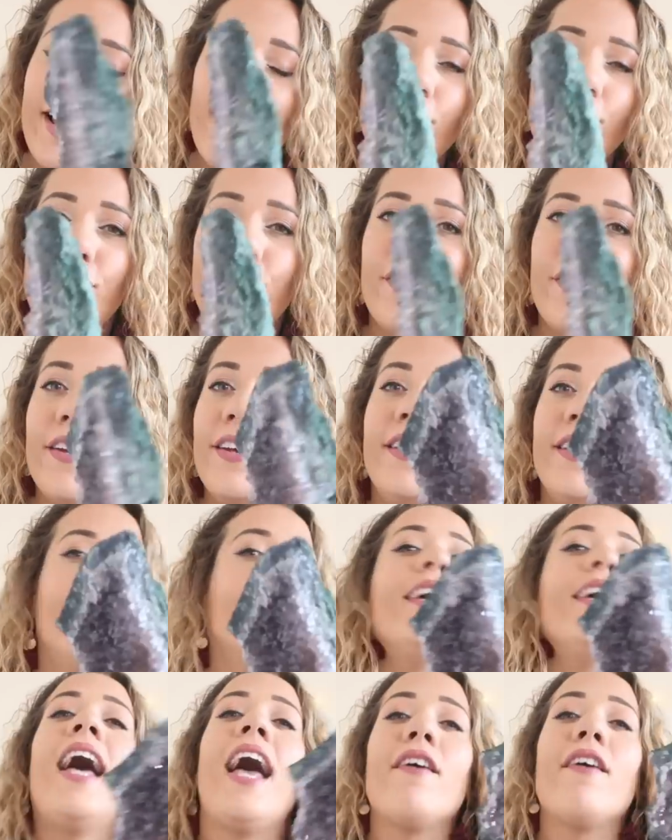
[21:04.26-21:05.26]
I love
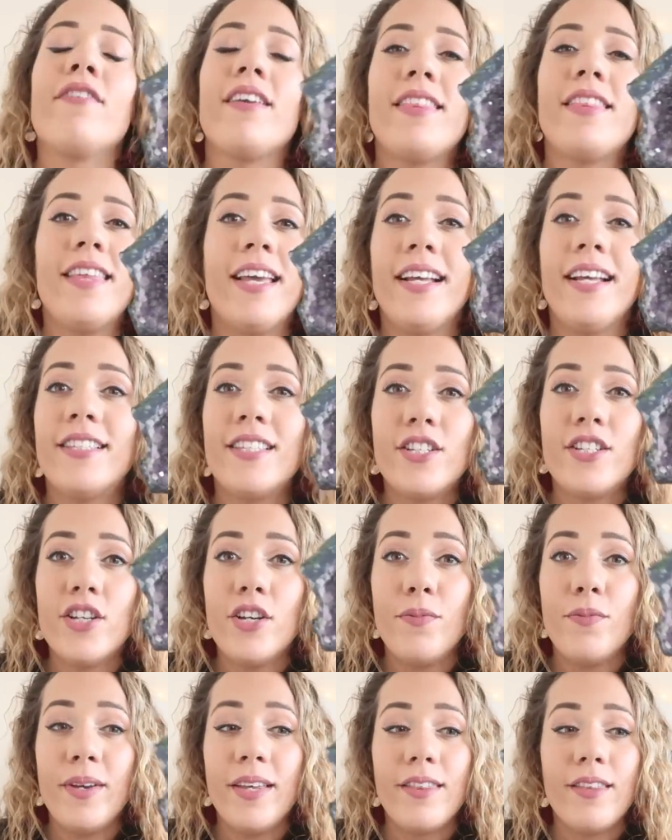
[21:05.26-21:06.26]
everything to
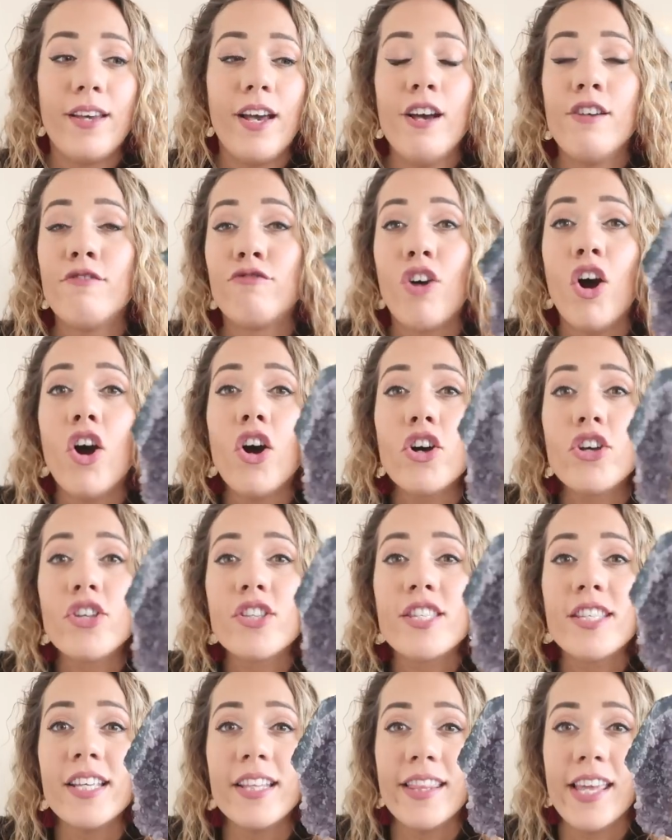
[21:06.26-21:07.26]
do with
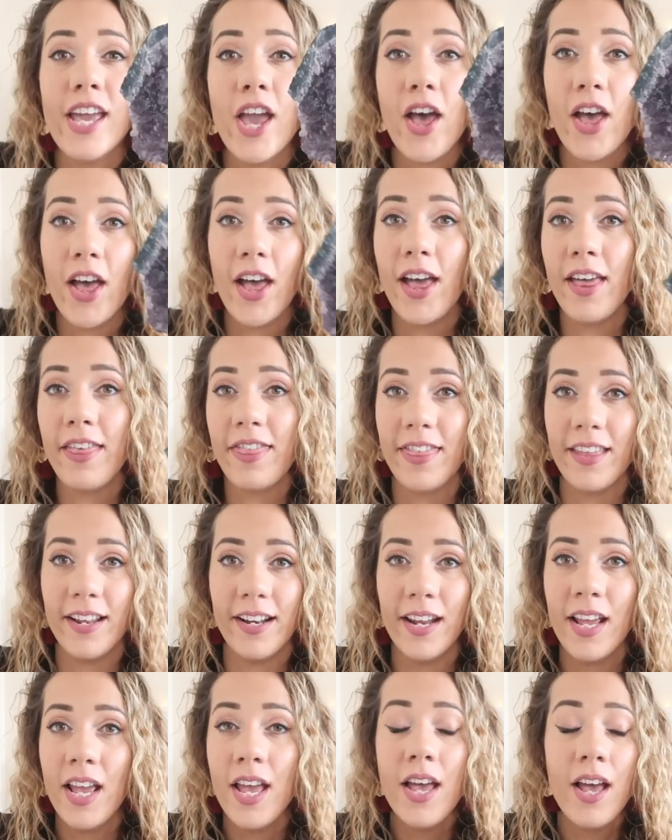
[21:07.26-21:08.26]
rocks and the earth.
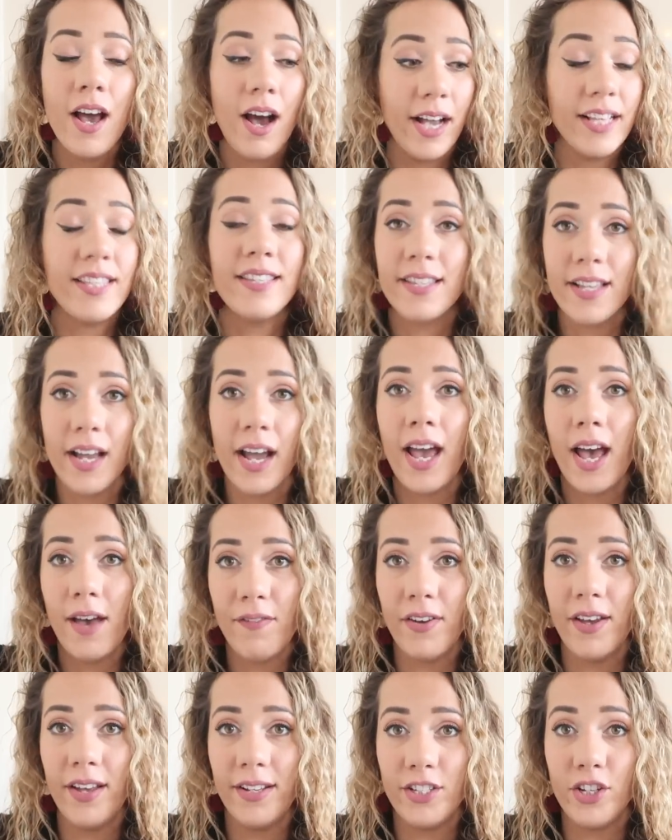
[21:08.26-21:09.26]
And I
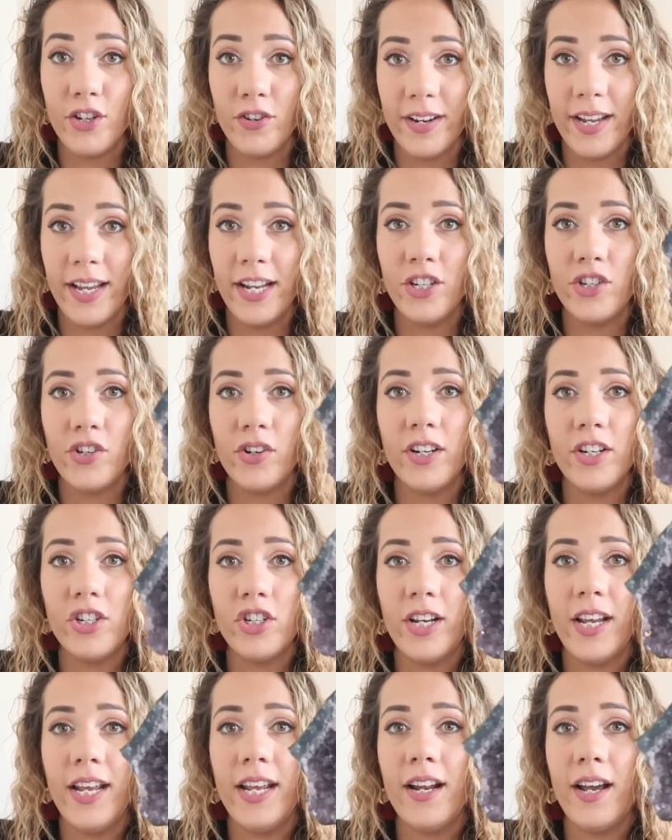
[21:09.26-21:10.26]
have a degree in
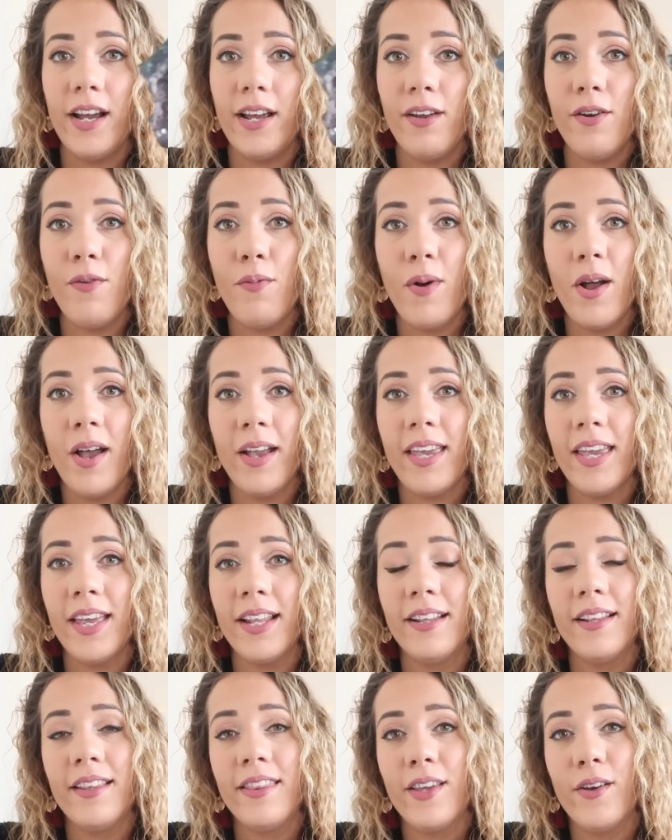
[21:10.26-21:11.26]
geology and I work
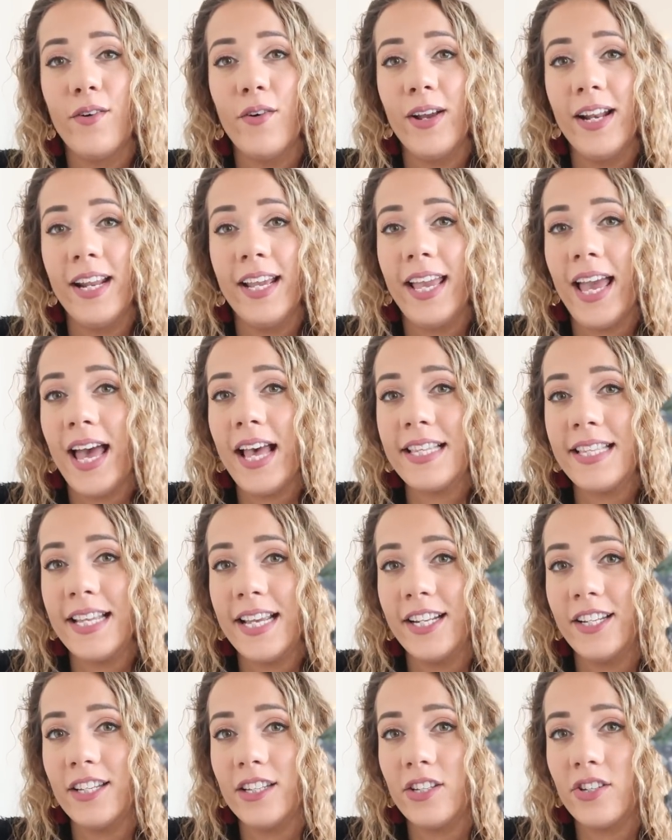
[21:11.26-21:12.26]
in the oil and gas
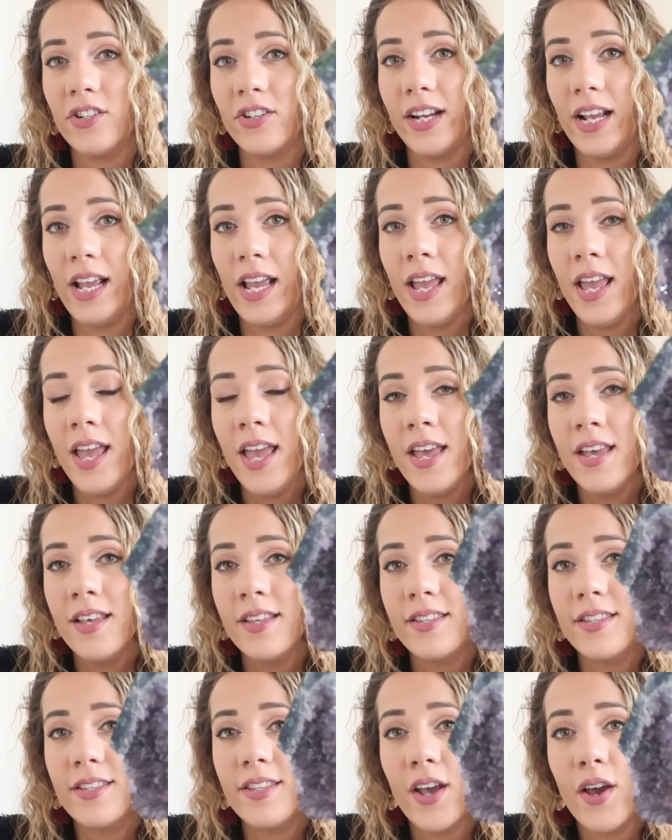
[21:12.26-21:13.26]
industry.
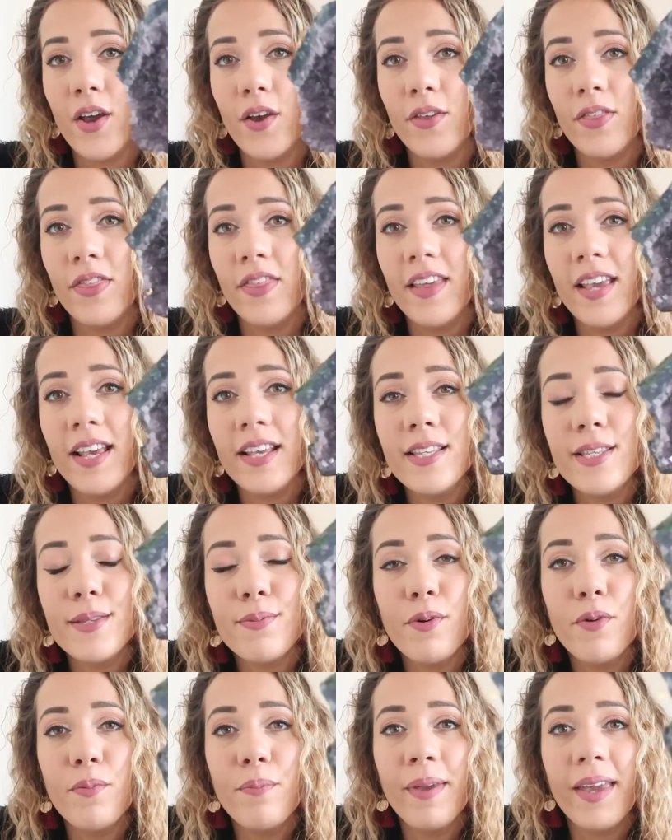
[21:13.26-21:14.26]
So
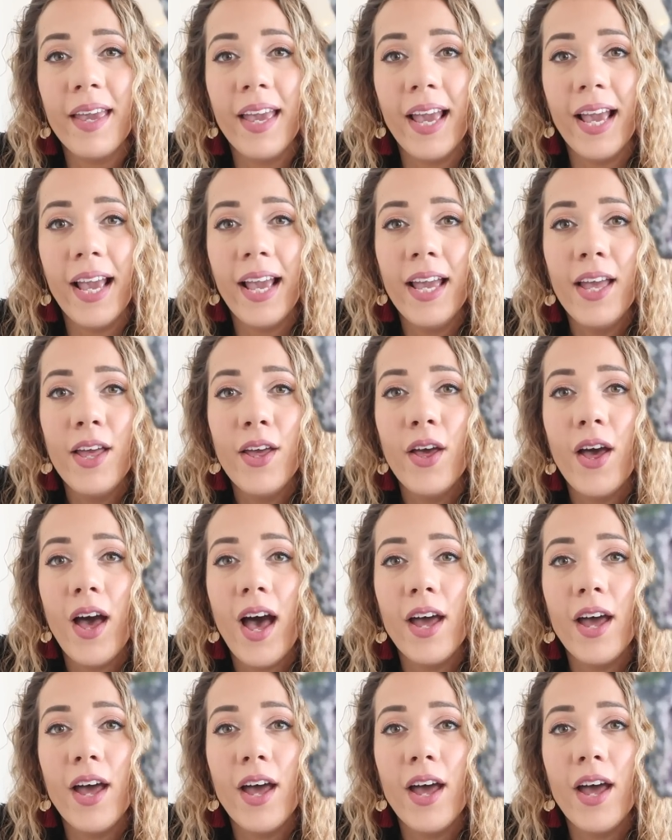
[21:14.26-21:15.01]
this will be